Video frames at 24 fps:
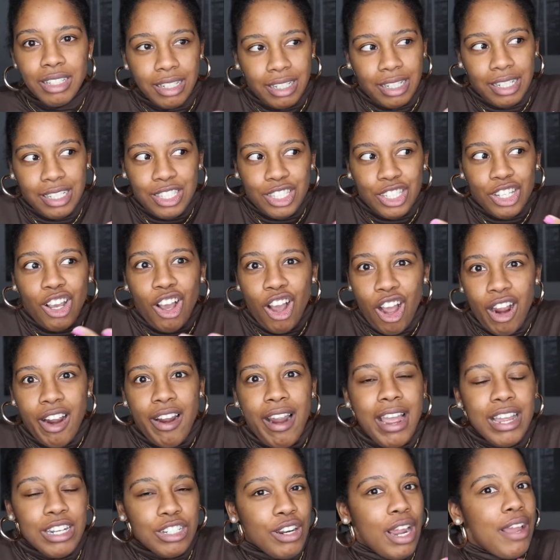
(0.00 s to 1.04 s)
Like it's a car.
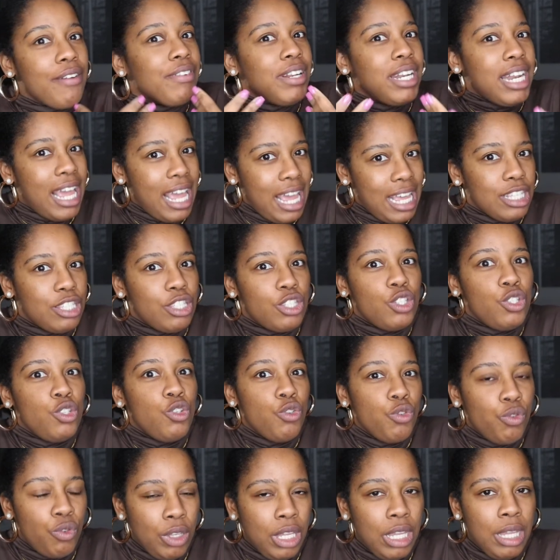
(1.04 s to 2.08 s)
I drive an
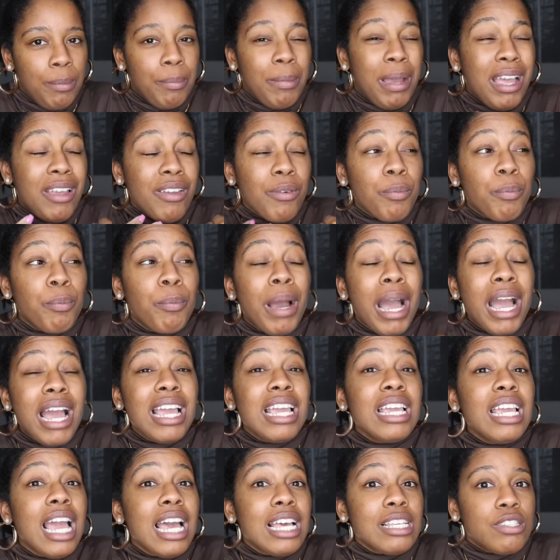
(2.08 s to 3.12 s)
SUV. My
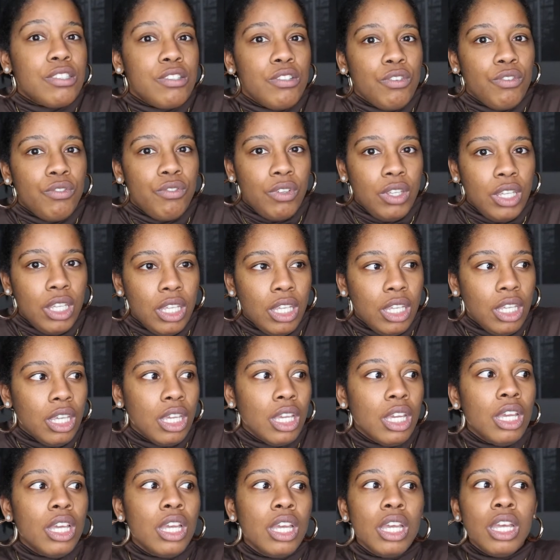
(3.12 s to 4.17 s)
my
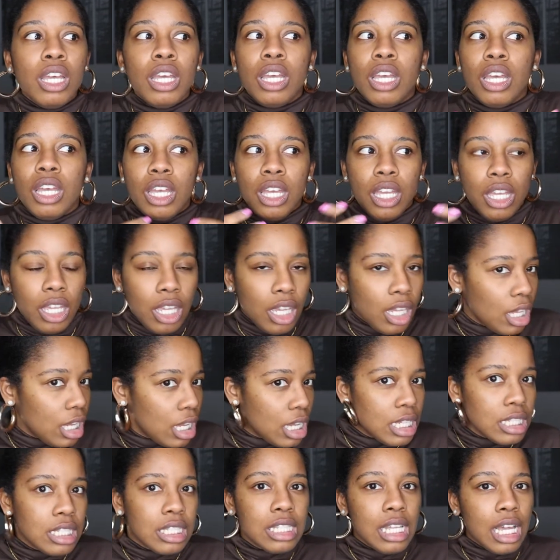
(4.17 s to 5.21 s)
SUV
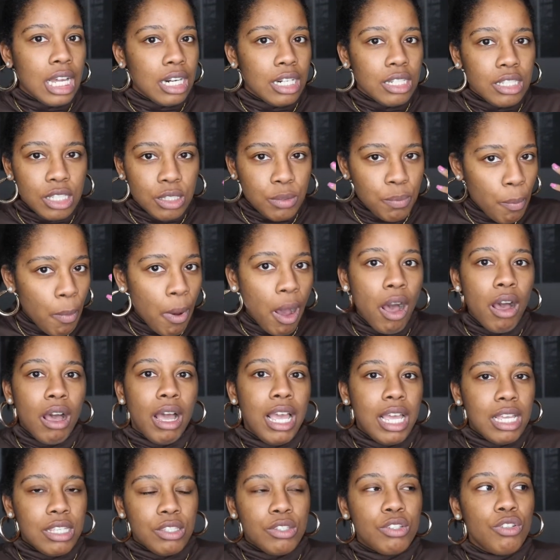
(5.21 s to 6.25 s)
is not a small
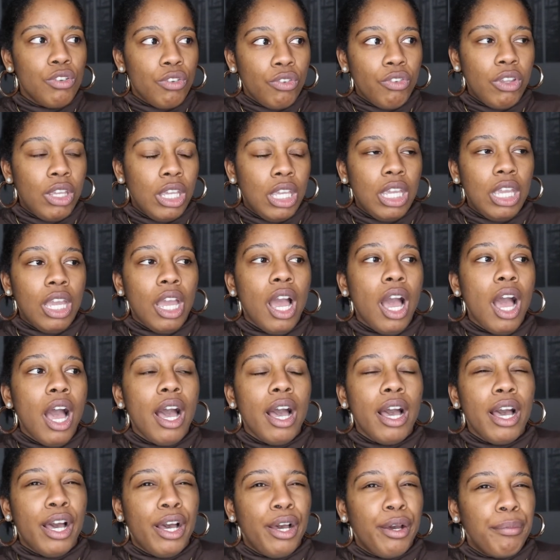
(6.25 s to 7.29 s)
SUV.
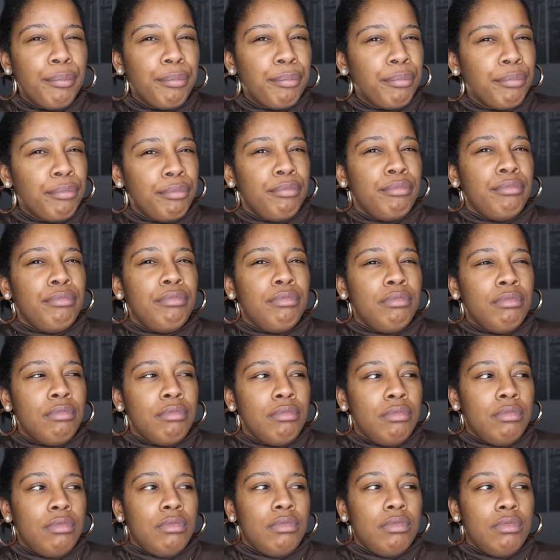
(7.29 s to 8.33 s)
Um,
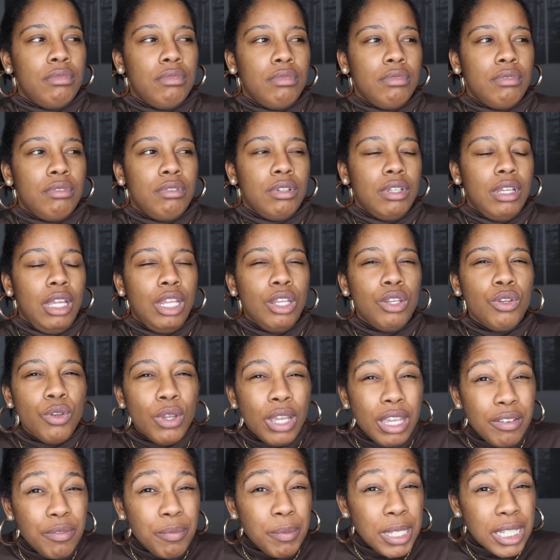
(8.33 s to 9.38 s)
and you
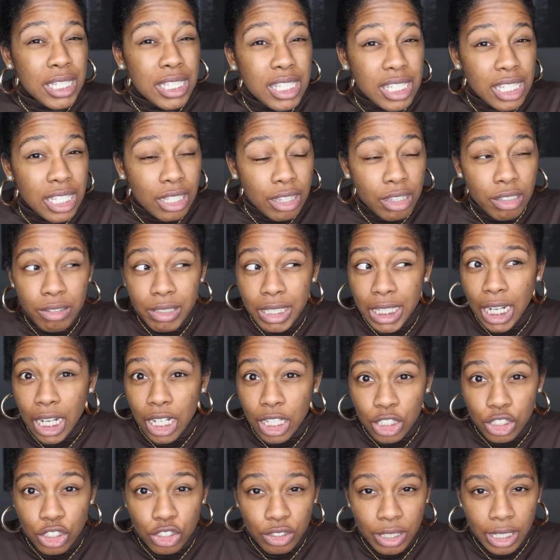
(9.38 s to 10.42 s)
gave me a
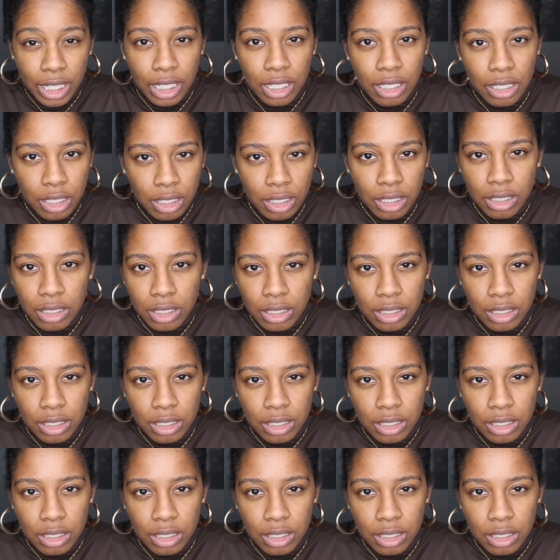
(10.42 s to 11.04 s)
C300.